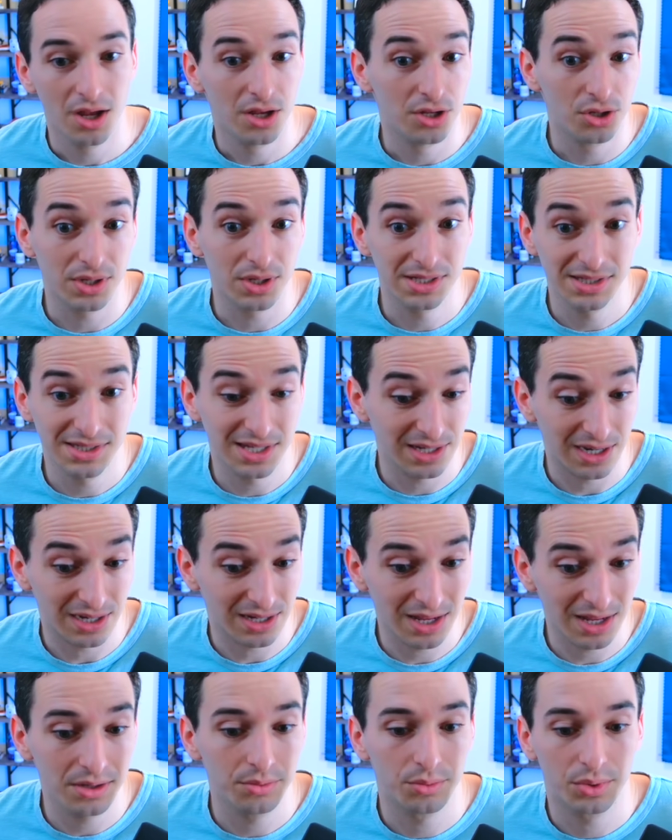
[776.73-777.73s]
you can see,
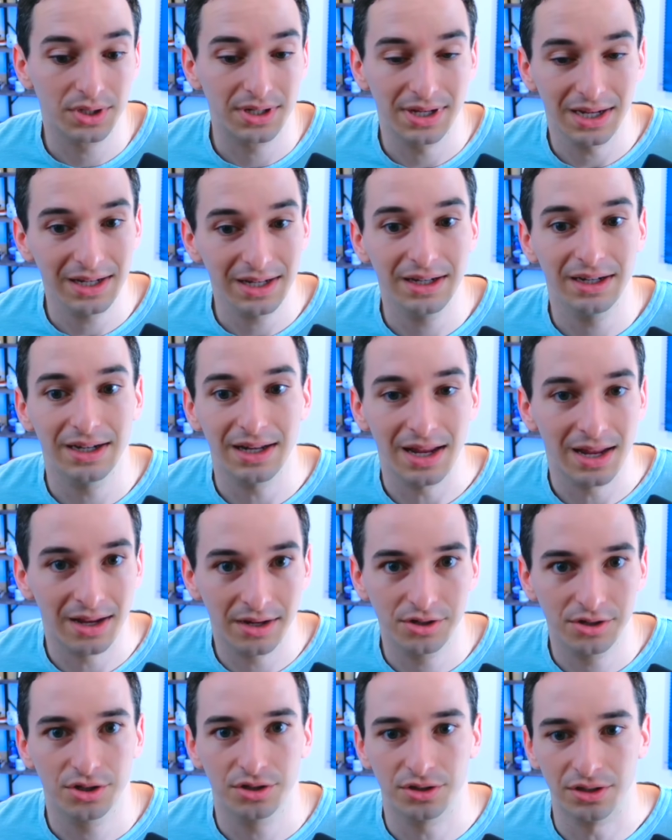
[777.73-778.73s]
again, we're getting an
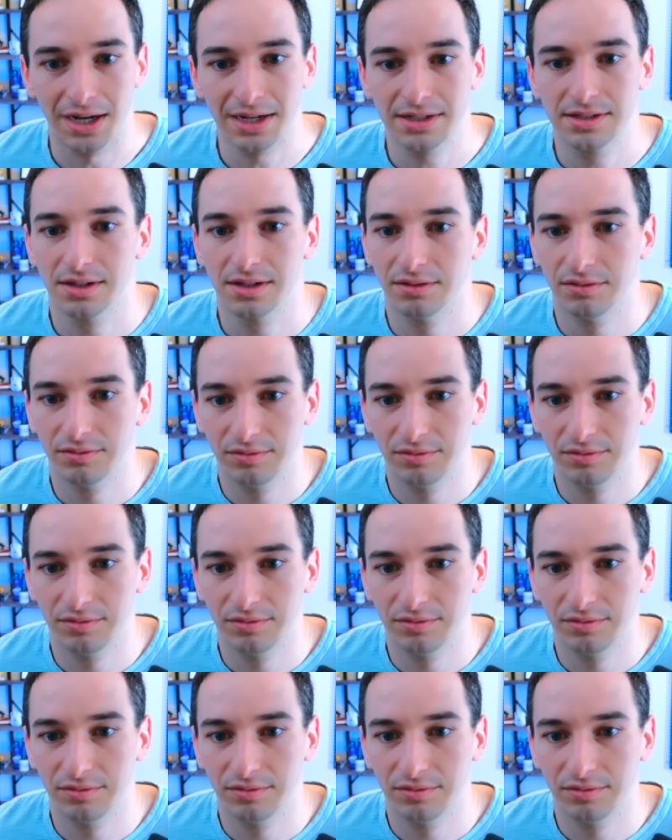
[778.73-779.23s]
incorrect